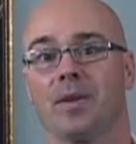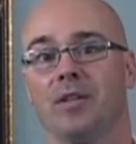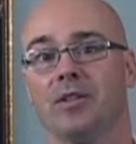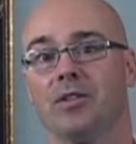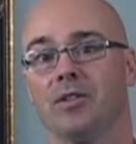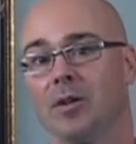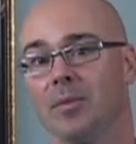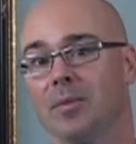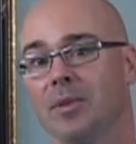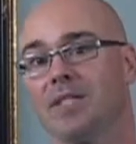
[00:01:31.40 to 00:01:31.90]

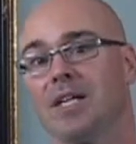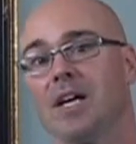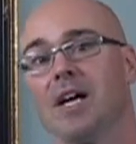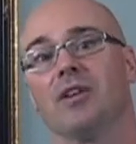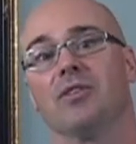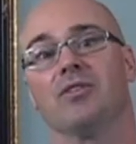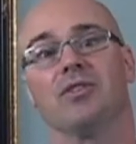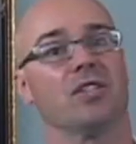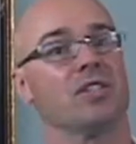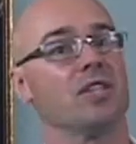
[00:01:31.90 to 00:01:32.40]

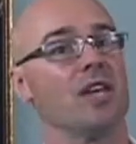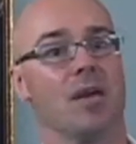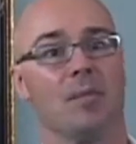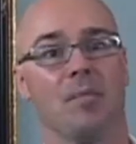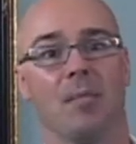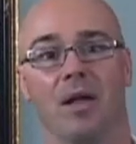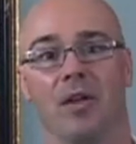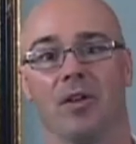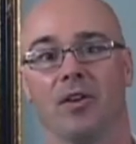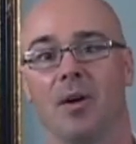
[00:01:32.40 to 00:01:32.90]
Dermatologists take
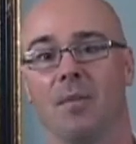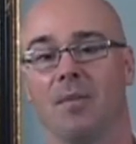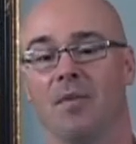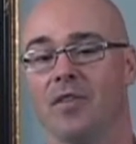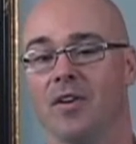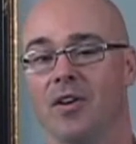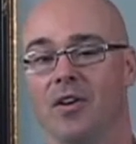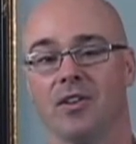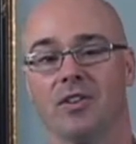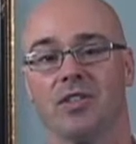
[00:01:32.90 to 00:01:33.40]
melanoma
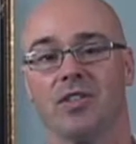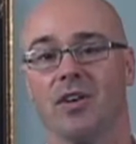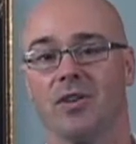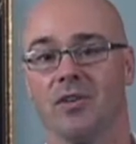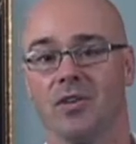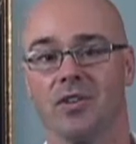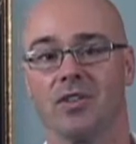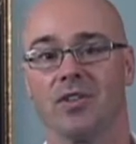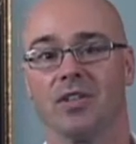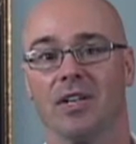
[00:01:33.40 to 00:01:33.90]
very
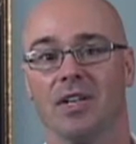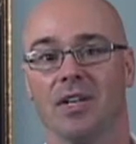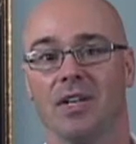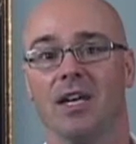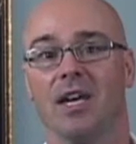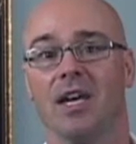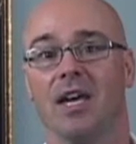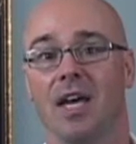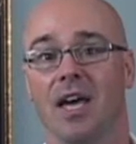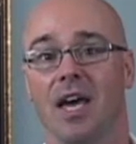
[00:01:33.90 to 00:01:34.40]
seriously
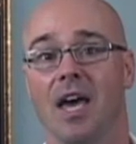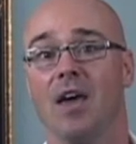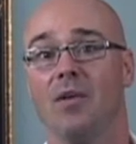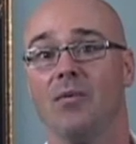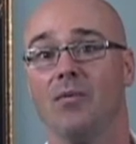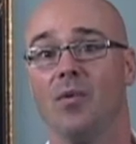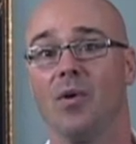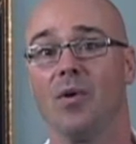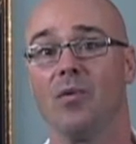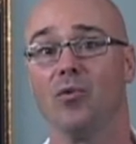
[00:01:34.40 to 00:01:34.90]

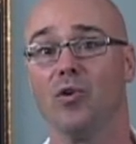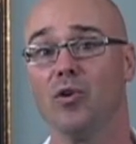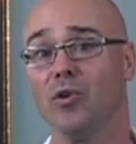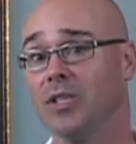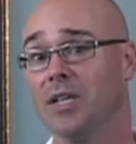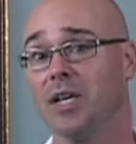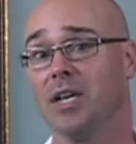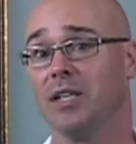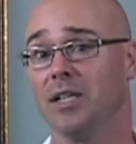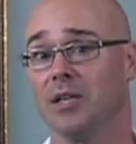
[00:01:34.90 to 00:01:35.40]
and
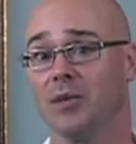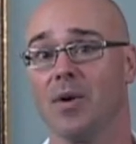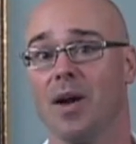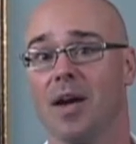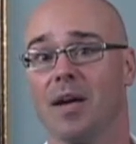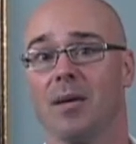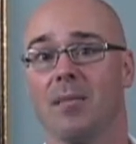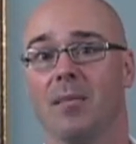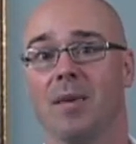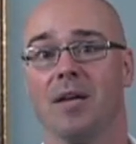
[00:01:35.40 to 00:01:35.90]
routinely
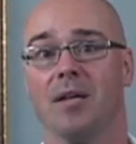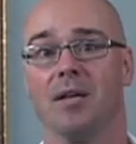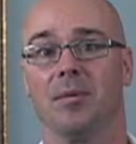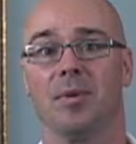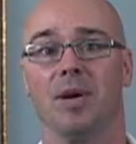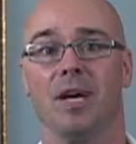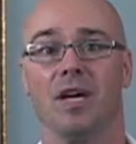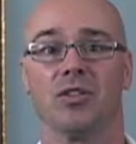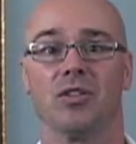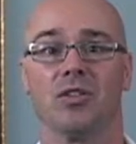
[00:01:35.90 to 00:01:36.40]
recommend to
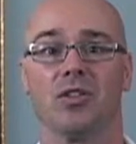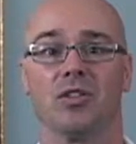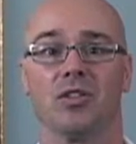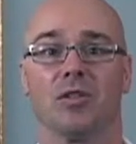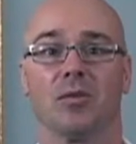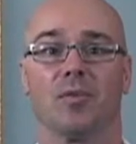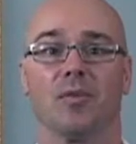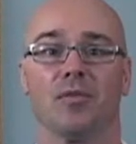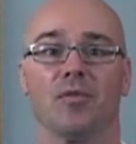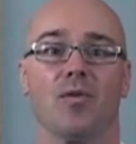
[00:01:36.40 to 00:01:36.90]
patients to
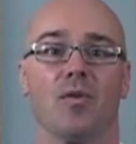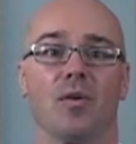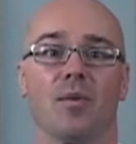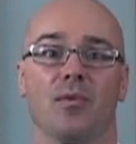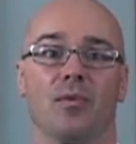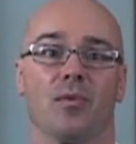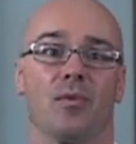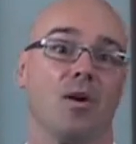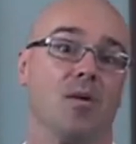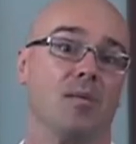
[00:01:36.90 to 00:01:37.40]
perform
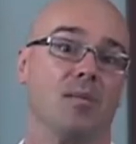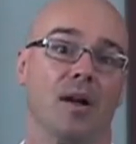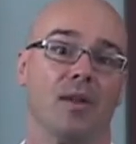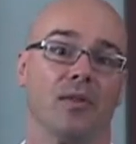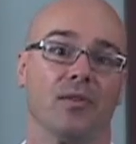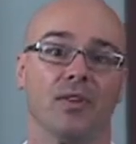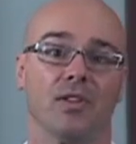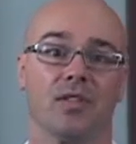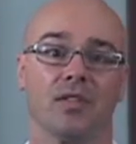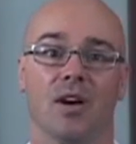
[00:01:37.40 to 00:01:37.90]
their own
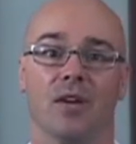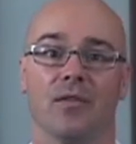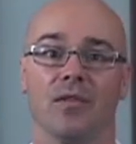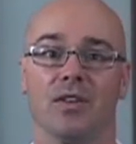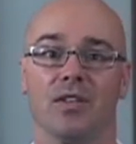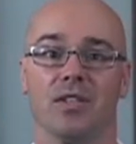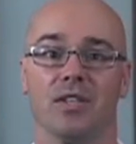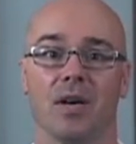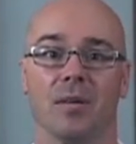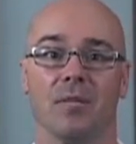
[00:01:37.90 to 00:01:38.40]
monthly
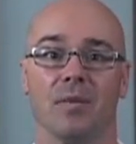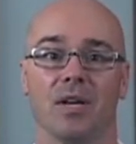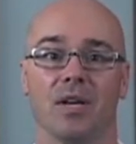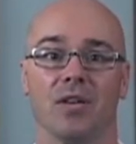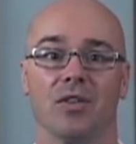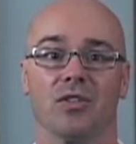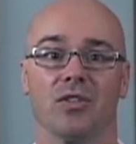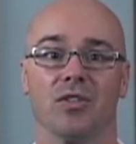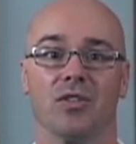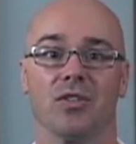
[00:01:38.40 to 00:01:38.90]

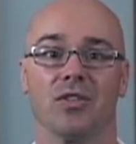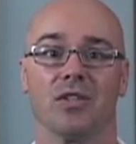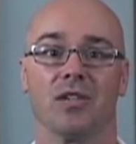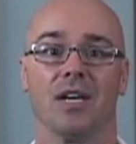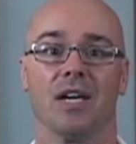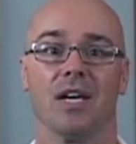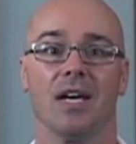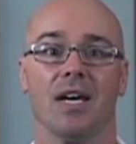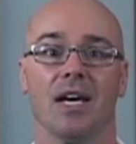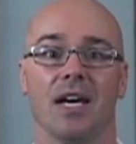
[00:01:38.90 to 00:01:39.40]
self-examinations
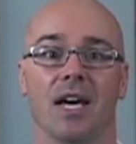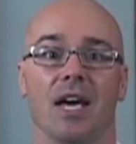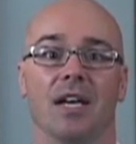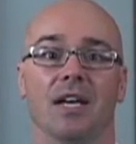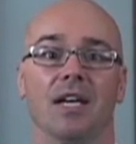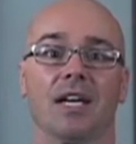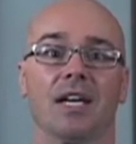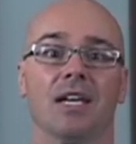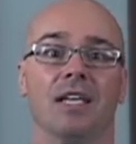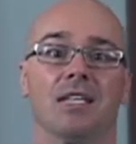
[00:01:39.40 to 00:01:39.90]
and
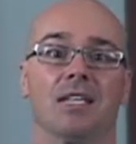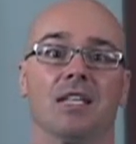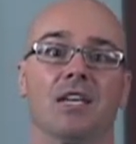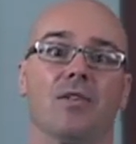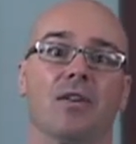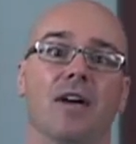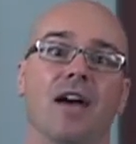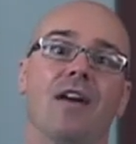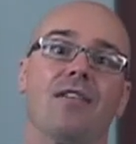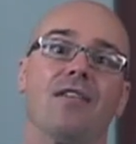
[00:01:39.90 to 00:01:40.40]
to
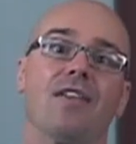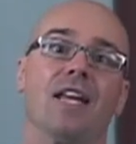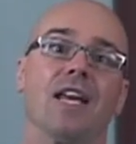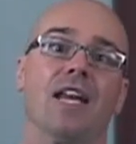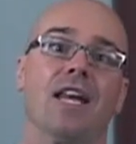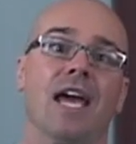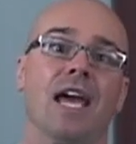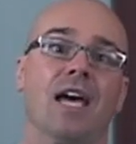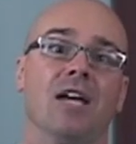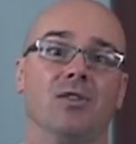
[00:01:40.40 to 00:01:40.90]
consider having
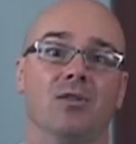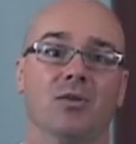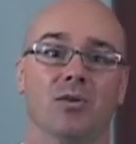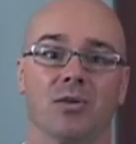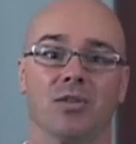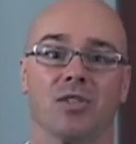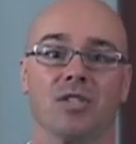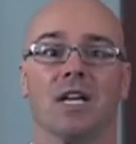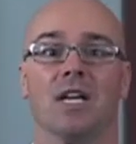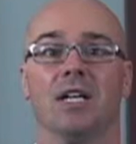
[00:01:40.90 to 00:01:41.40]
an annual
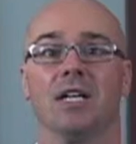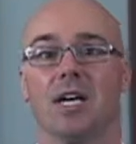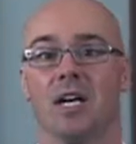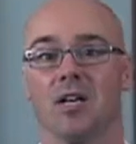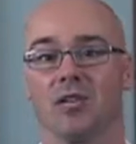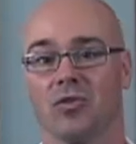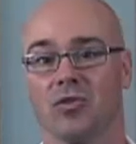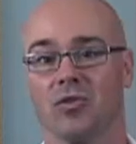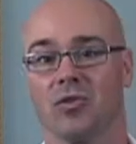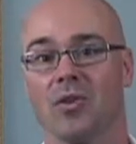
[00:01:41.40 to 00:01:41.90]
skin
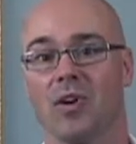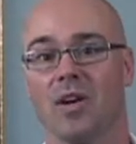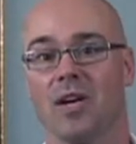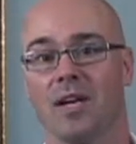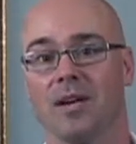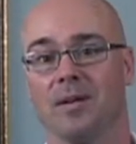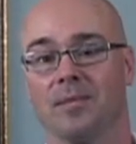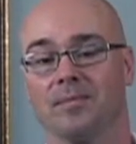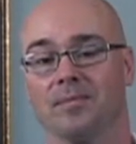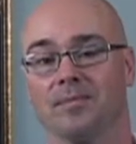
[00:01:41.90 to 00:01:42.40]
cancer
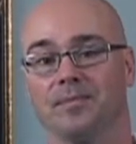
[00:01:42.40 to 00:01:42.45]
screening.